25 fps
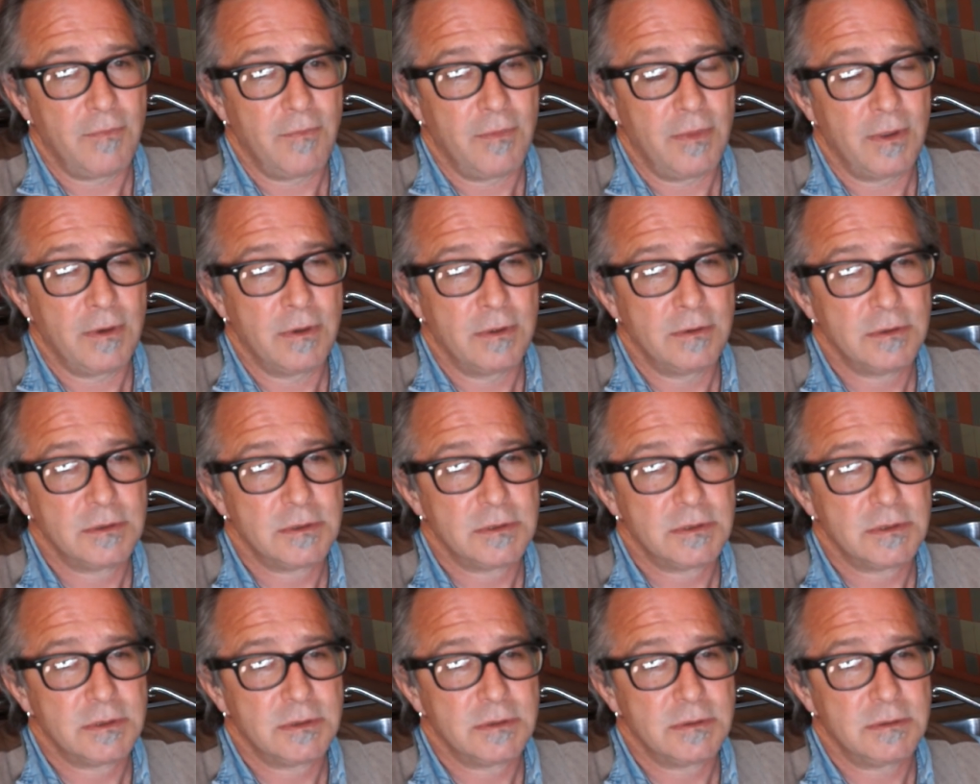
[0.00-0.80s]

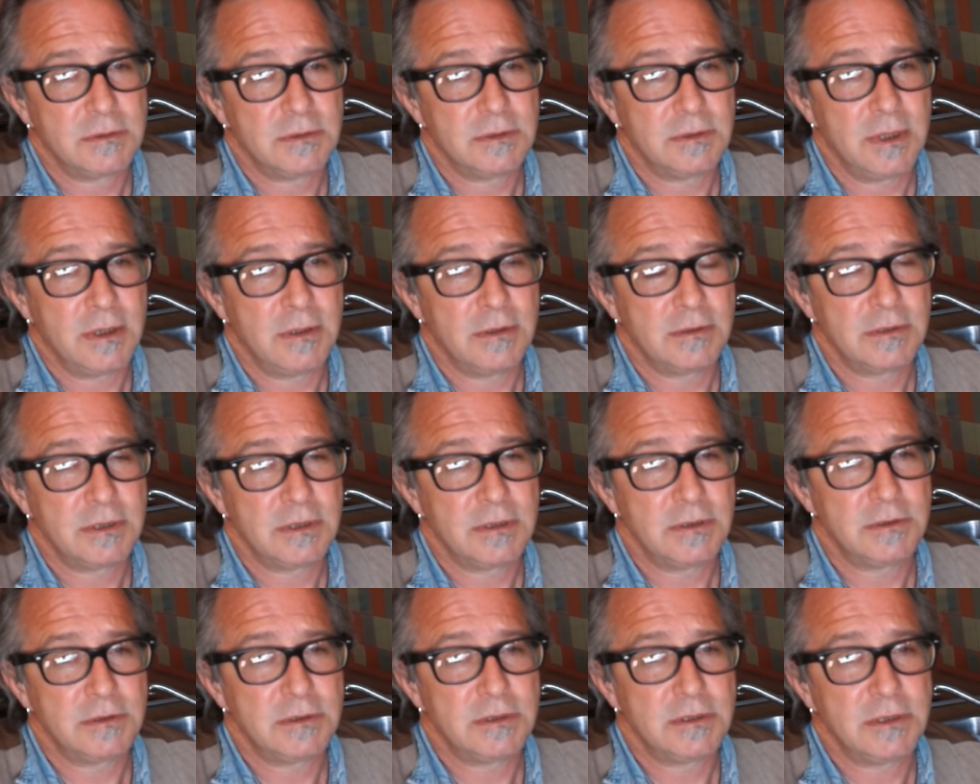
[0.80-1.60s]
Those
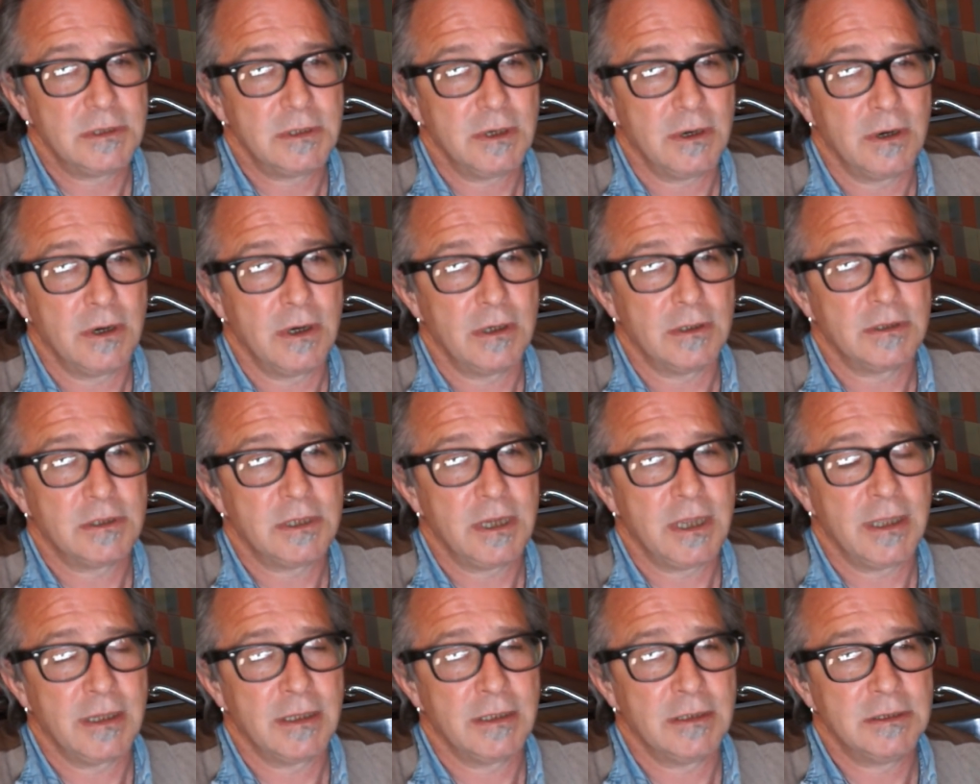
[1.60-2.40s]
interesting art
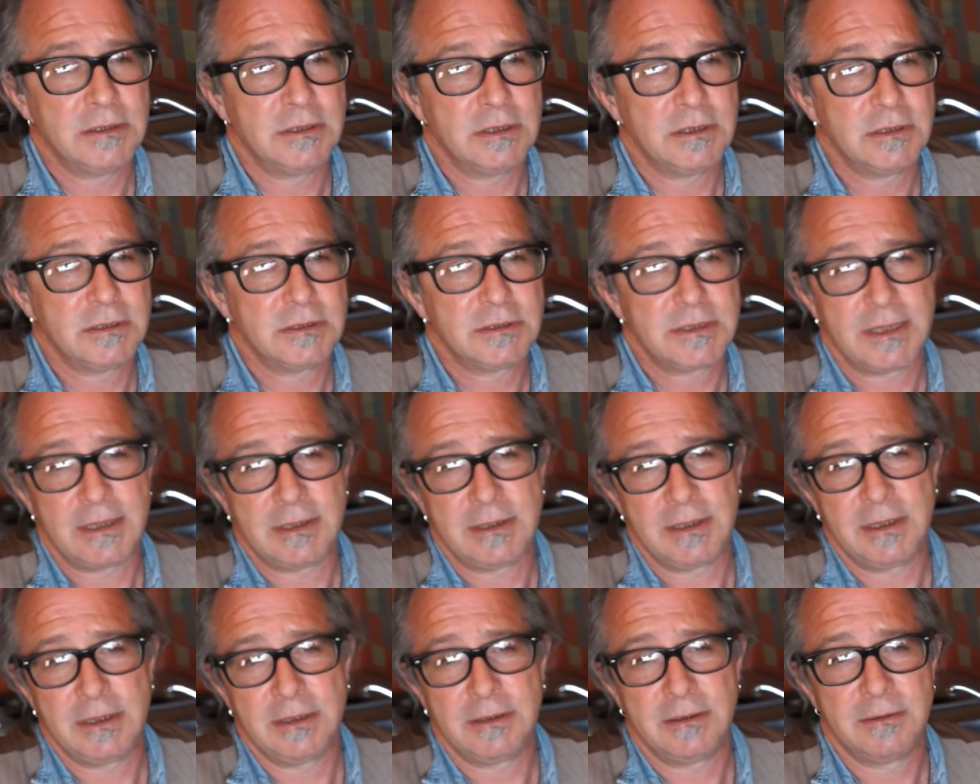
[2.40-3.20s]
challenges,
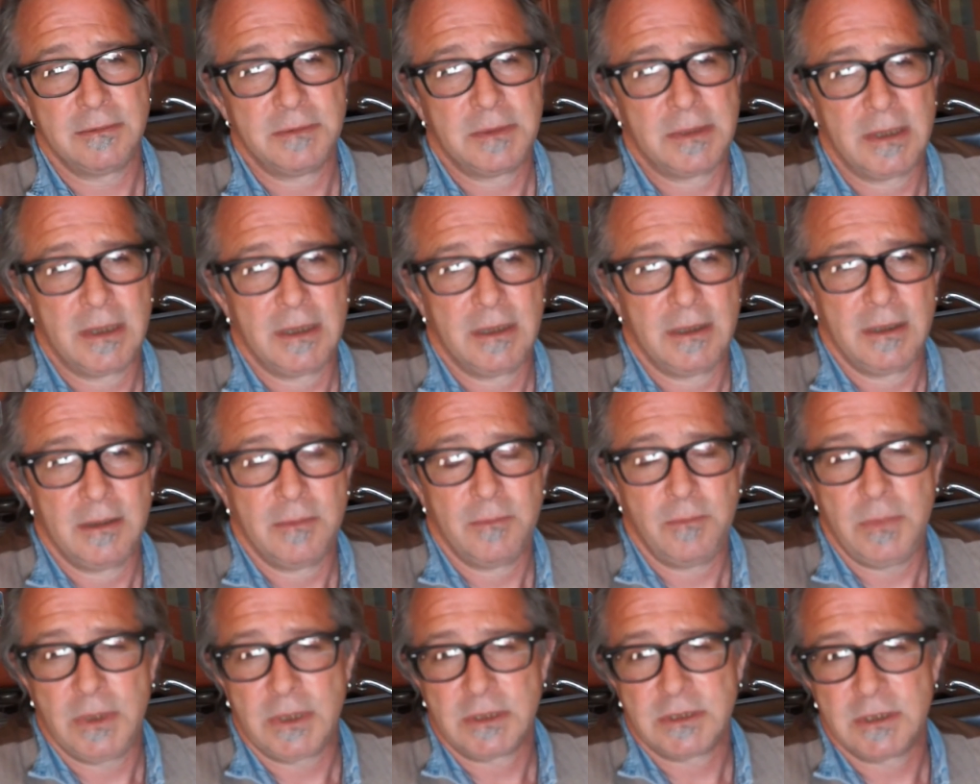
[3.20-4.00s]
and then
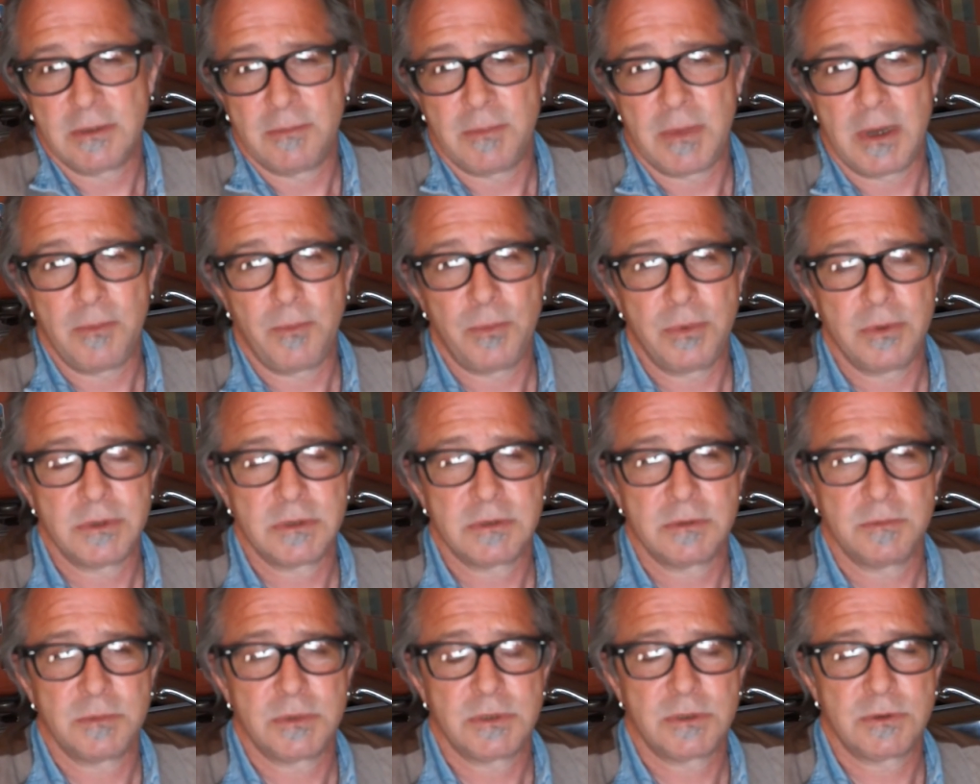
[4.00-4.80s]
mix them up with
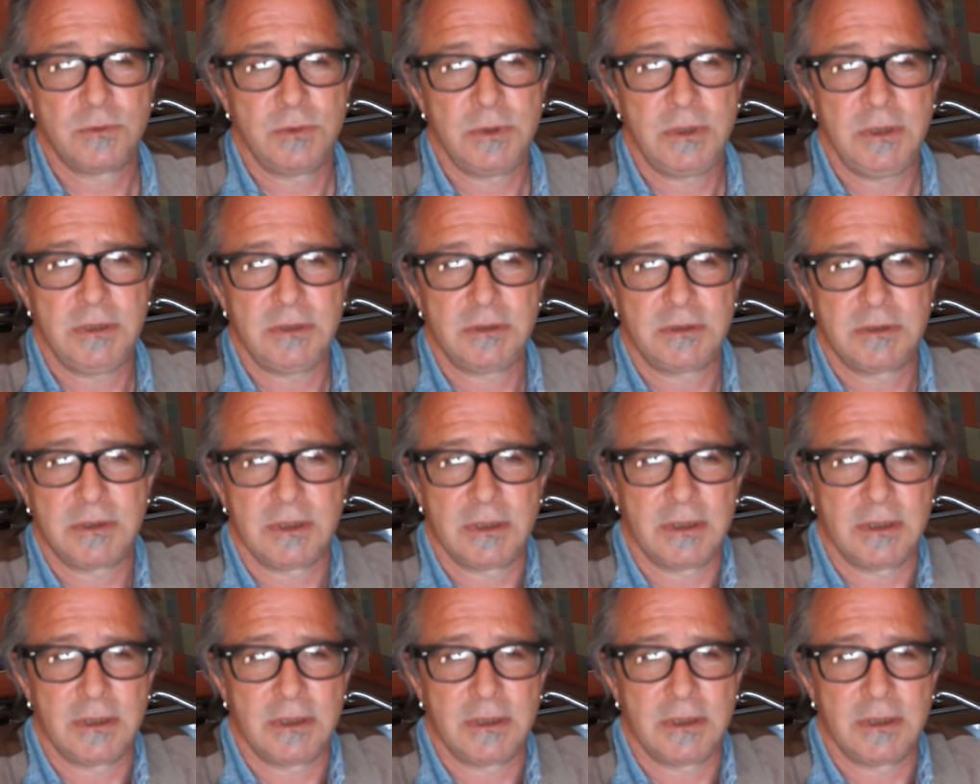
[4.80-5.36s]
some sweet.